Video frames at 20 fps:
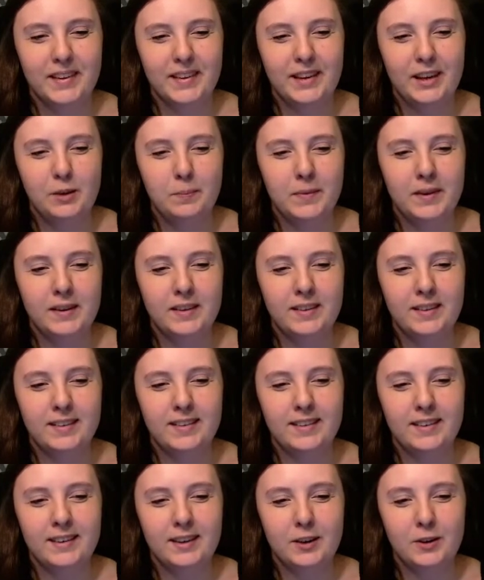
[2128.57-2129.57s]
He met
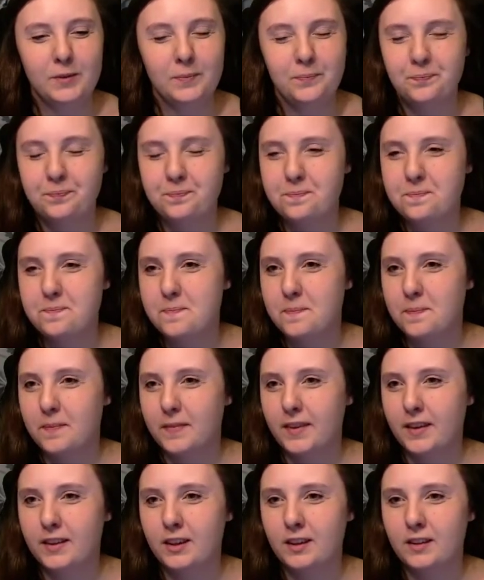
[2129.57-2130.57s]
the
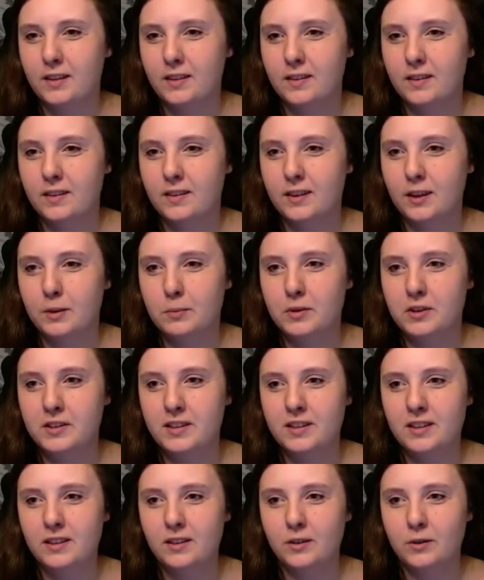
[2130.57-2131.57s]

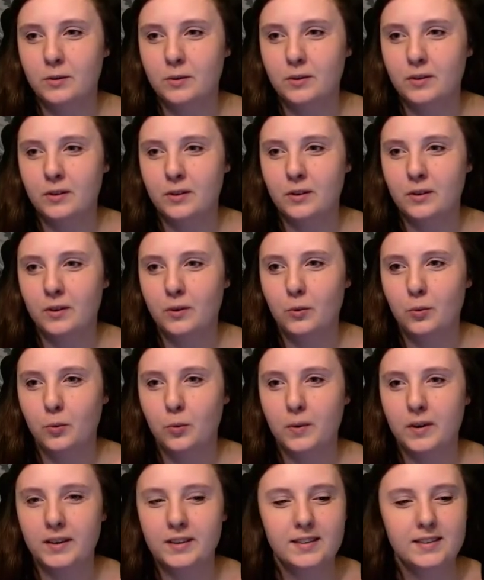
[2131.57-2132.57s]
Bertino dog
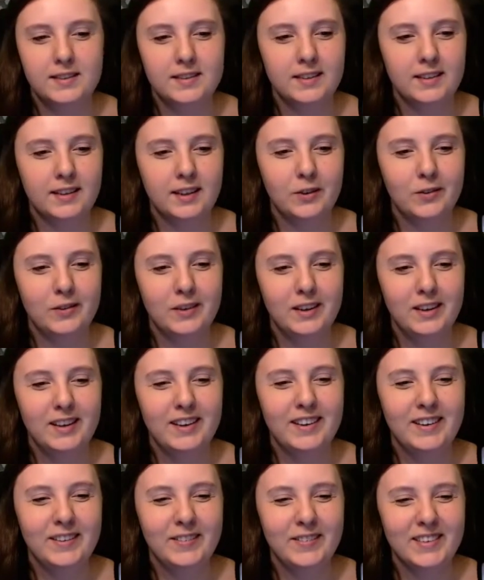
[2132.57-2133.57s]
once, and now
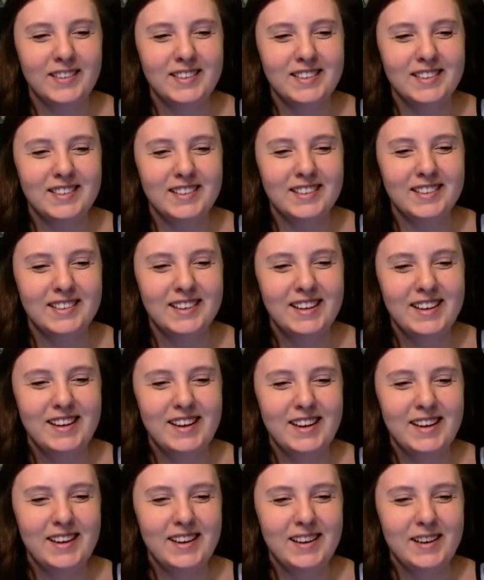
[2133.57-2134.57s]
he wants to
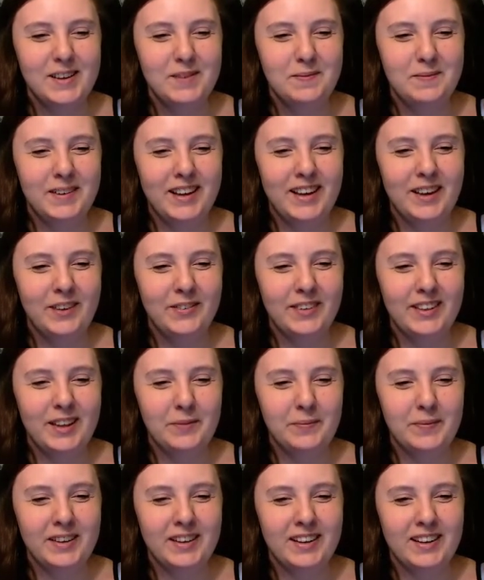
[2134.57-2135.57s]
play with
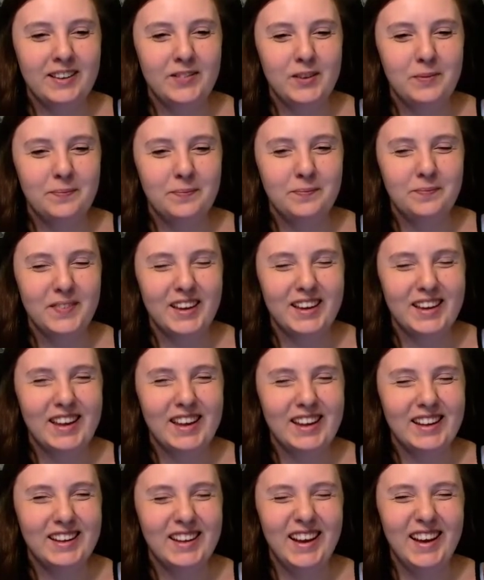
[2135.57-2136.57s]
him and love him
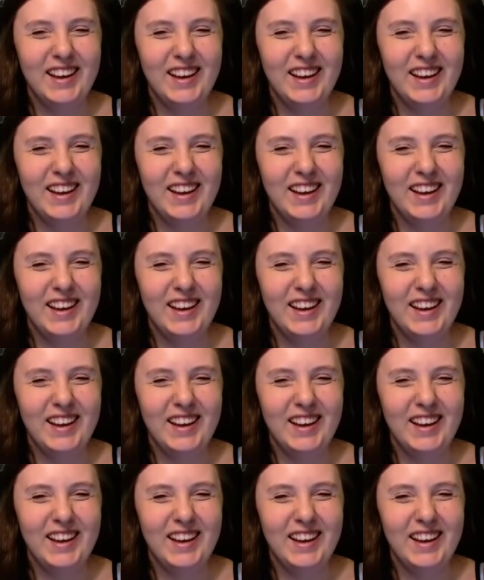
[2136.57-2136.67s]
again.